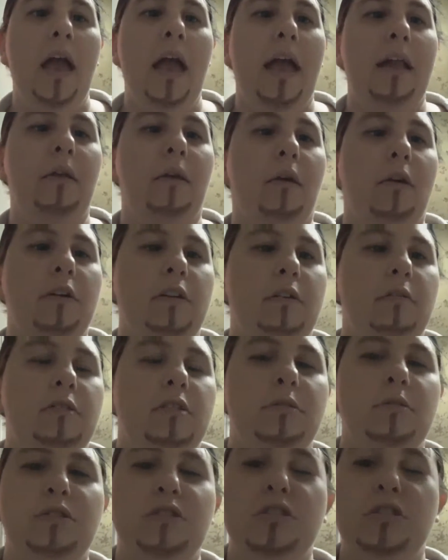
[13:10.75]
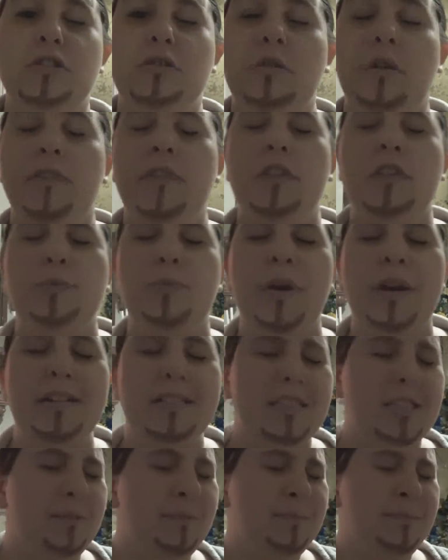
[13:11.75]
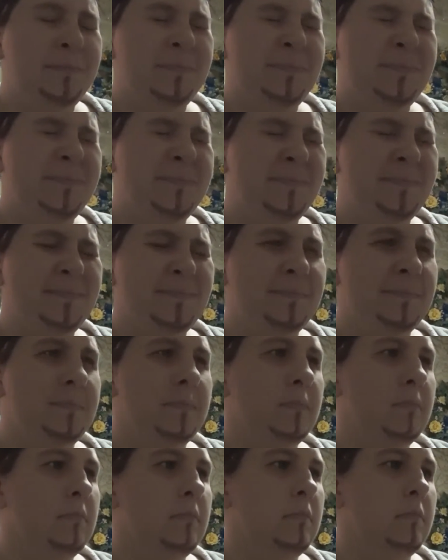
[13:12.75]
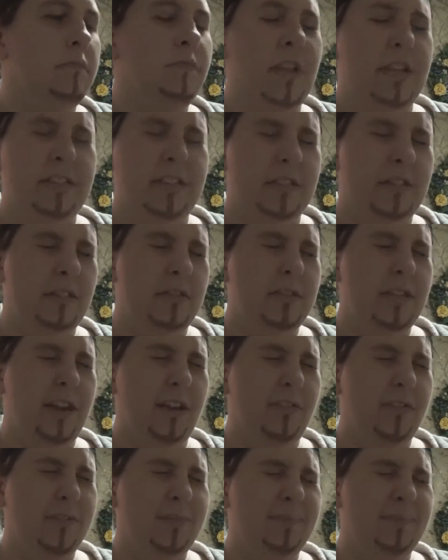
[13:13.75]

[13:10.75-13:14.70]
And all you do is just do a few spritz, facing yourself.